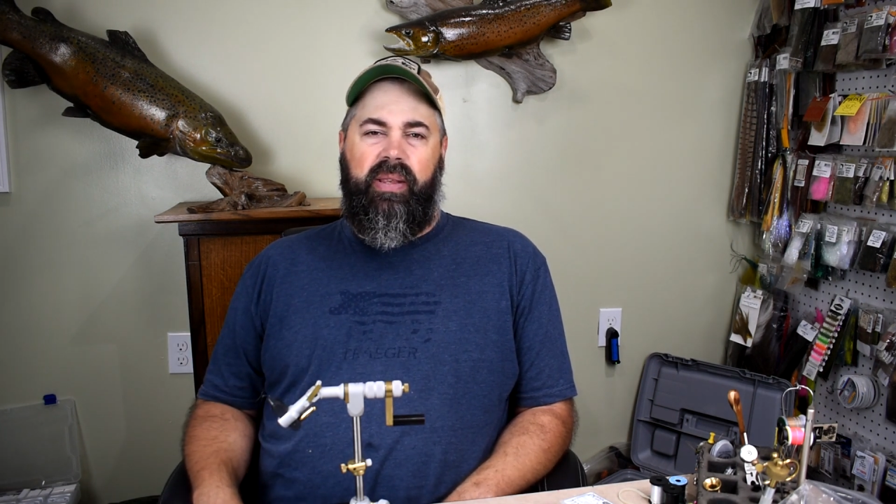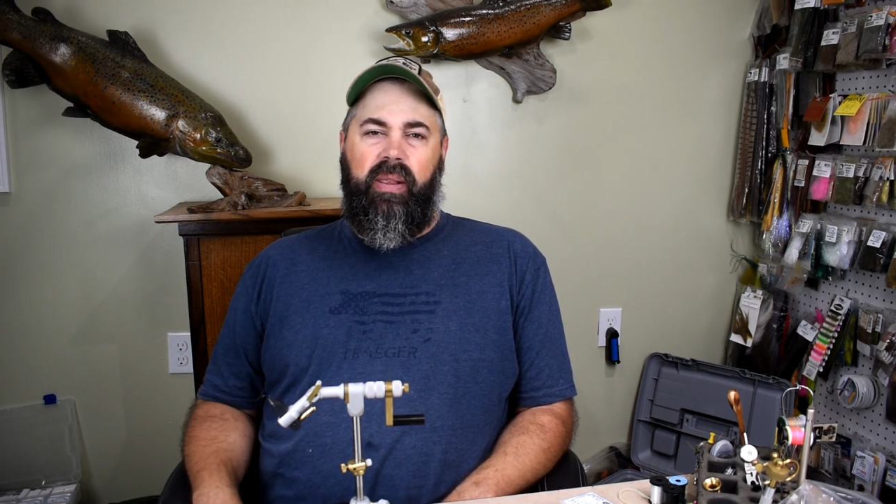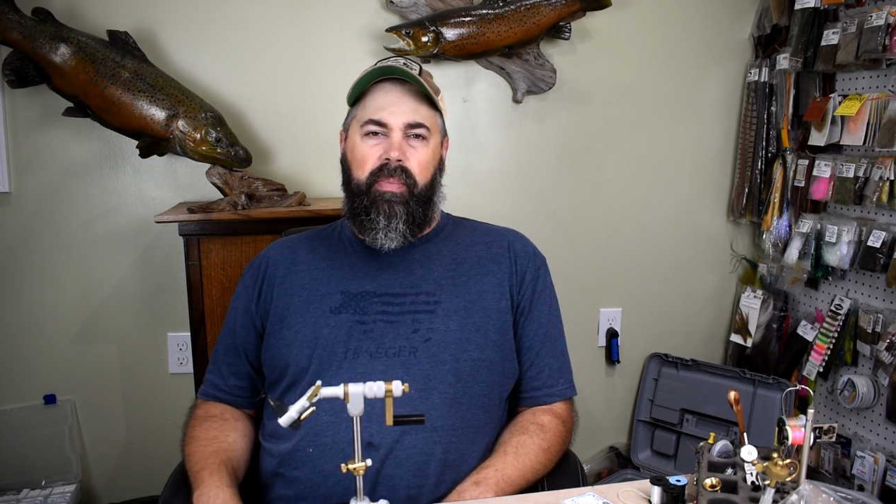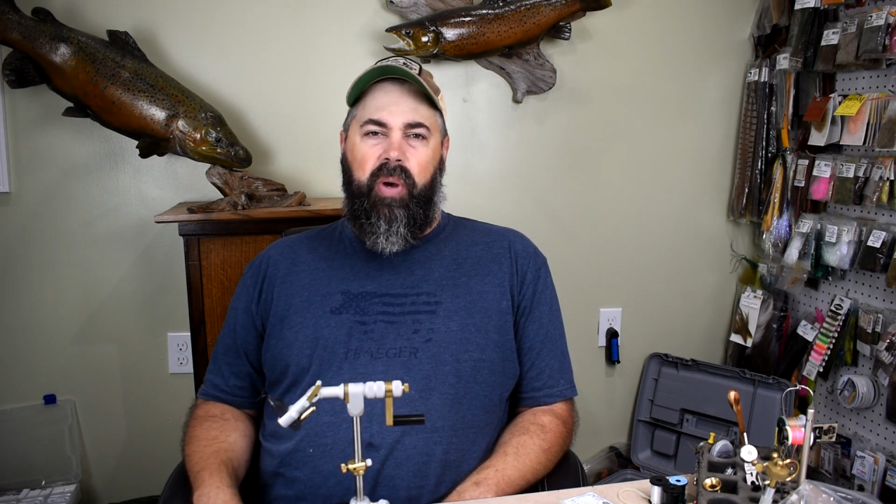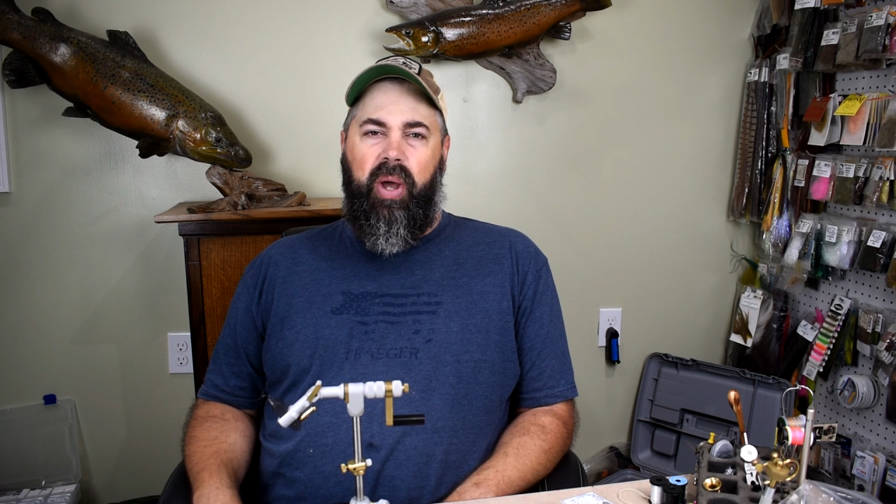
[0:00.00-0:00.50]
to
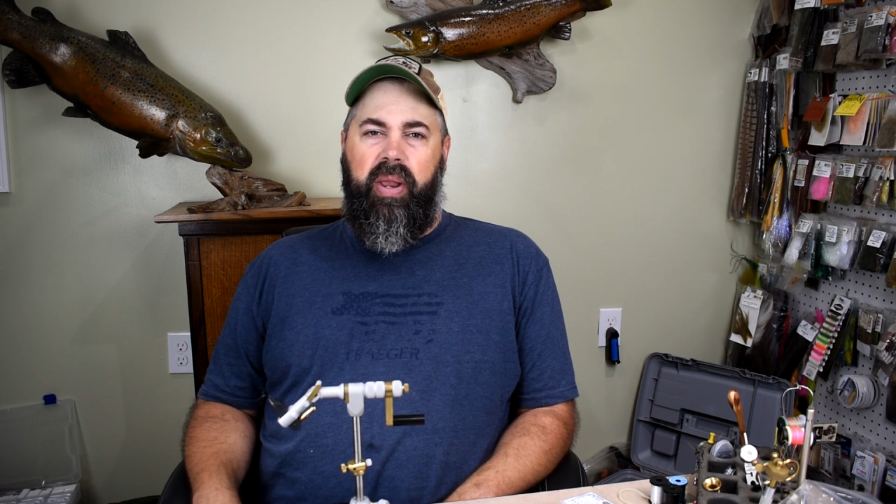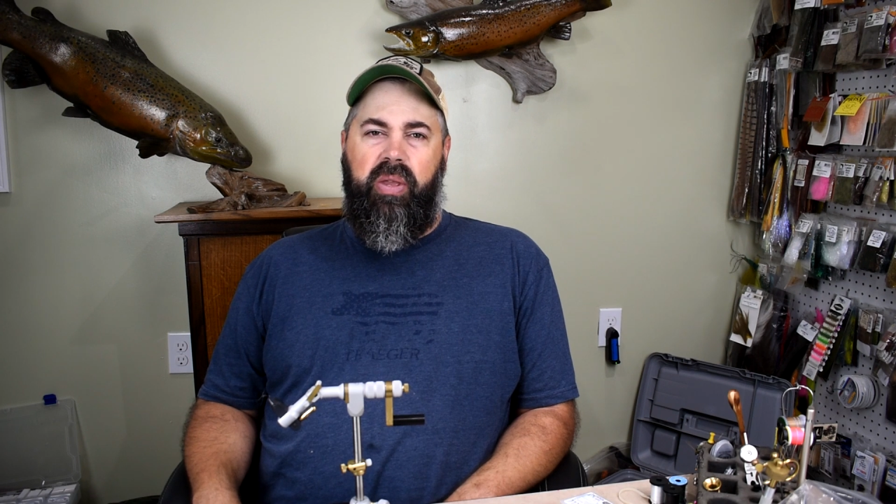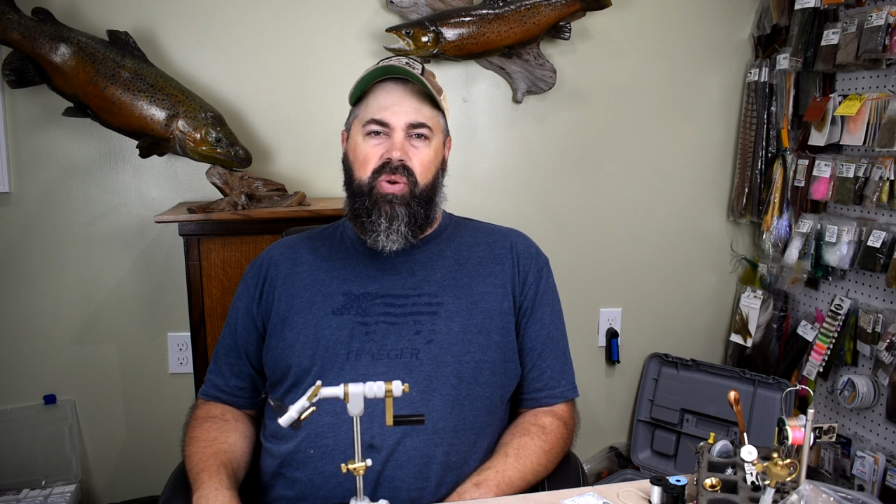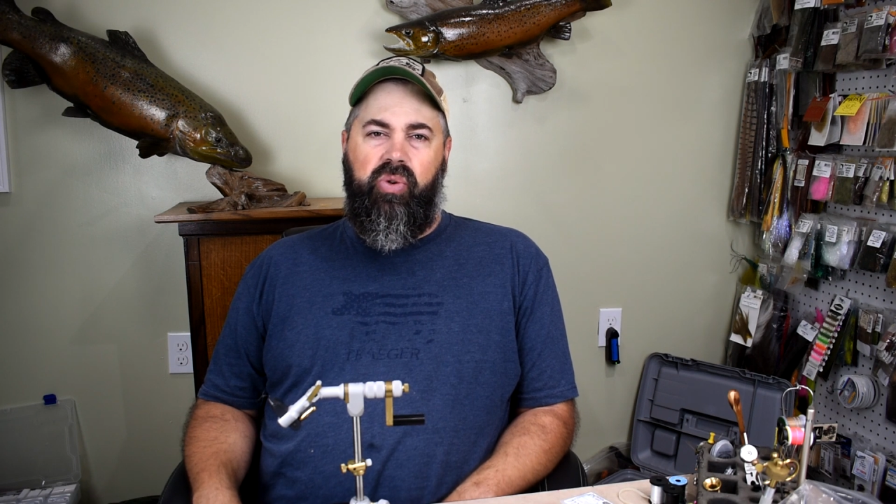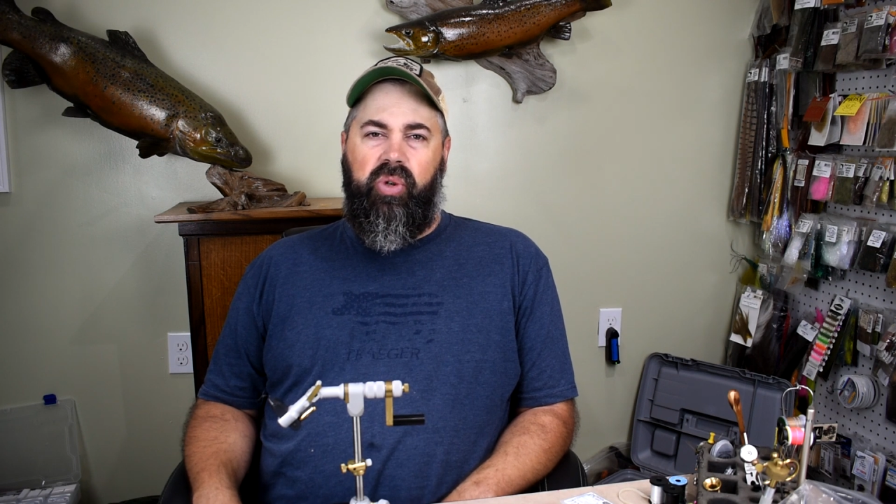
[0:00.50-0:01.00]
the body
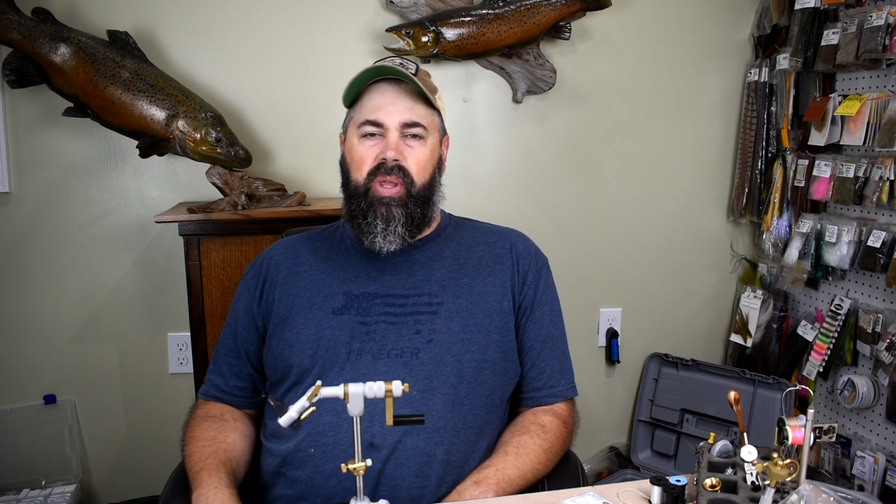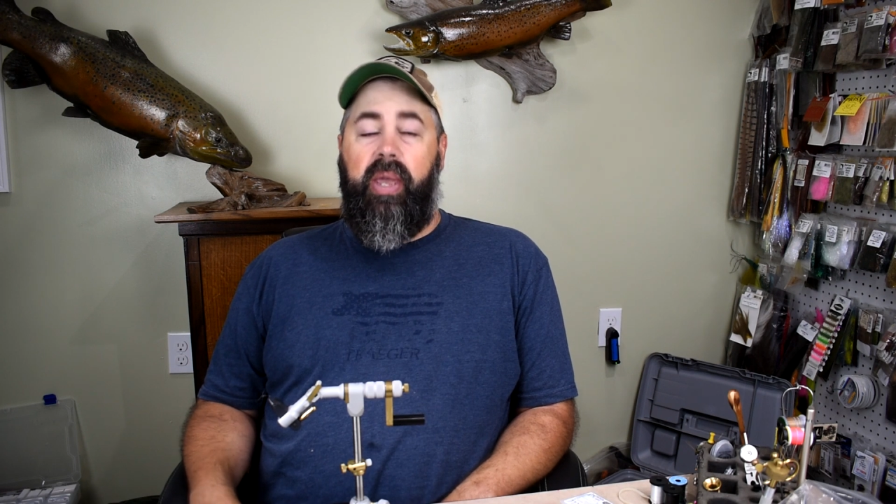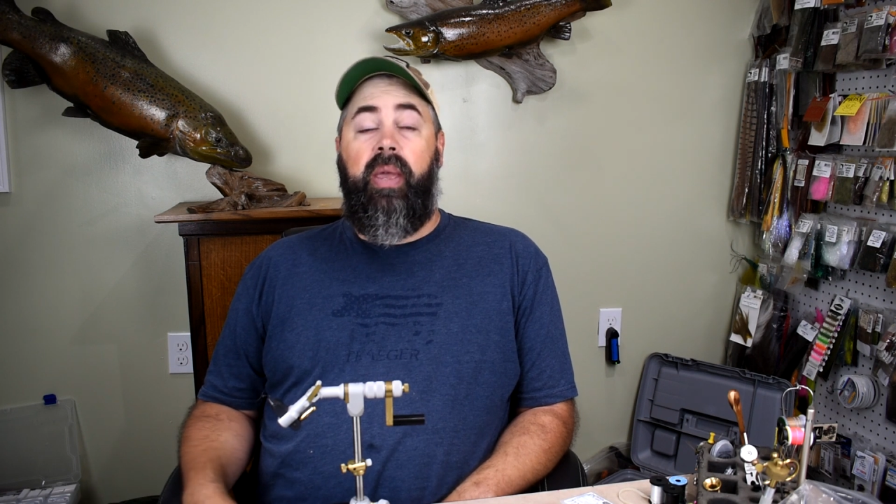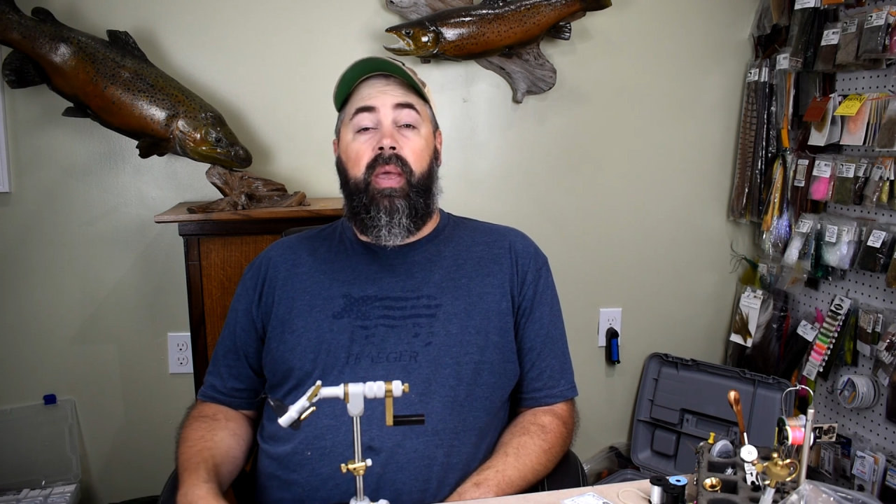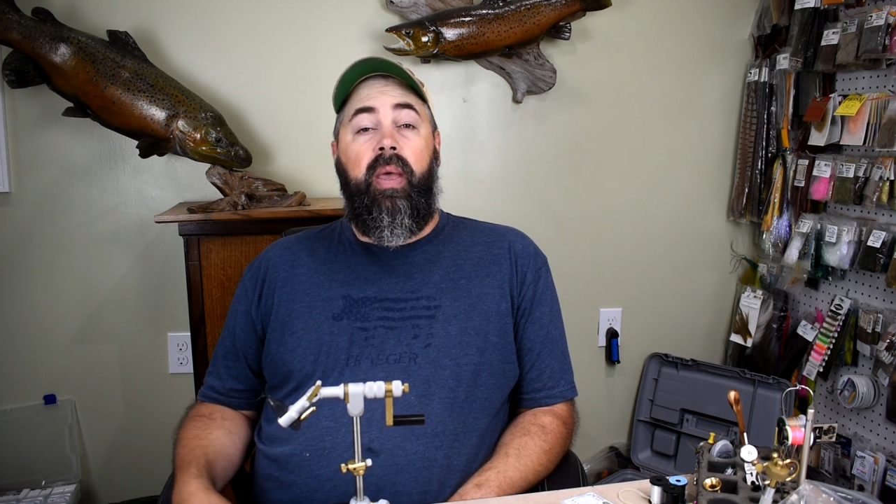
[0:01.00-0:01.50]
usually.